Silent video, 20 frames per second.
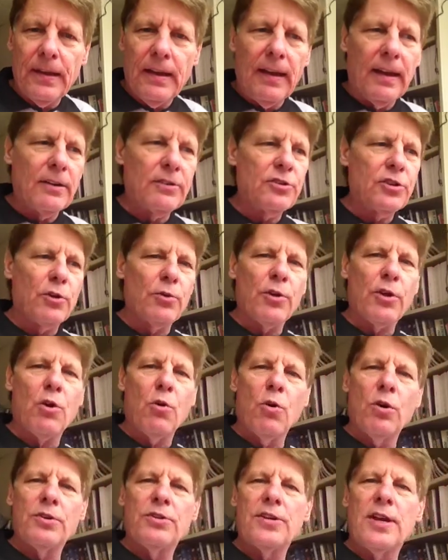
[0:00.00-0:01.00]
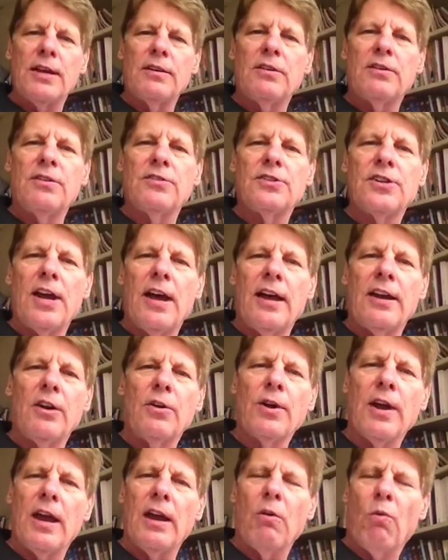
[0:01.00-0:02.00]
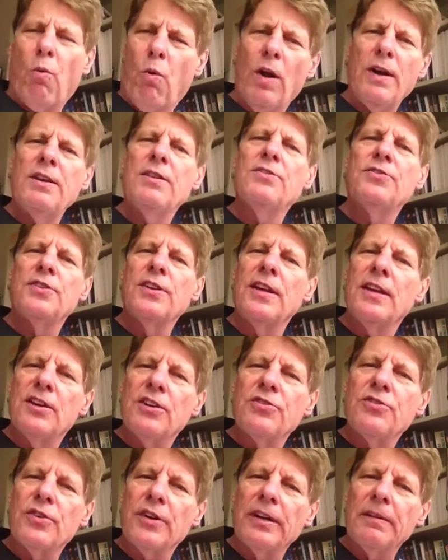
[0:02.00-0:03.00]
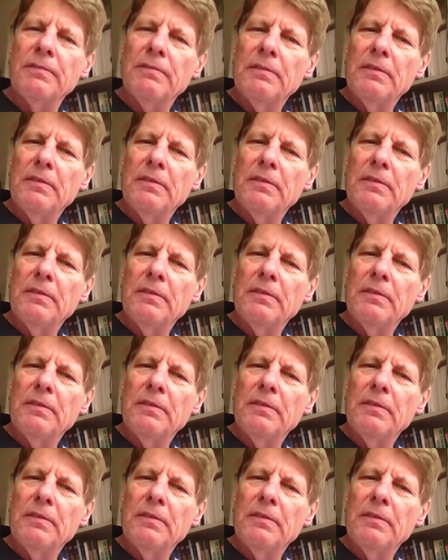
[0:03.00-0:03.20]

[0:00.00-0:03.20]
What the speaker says: And so the courts had to decide, okay, what is the industry?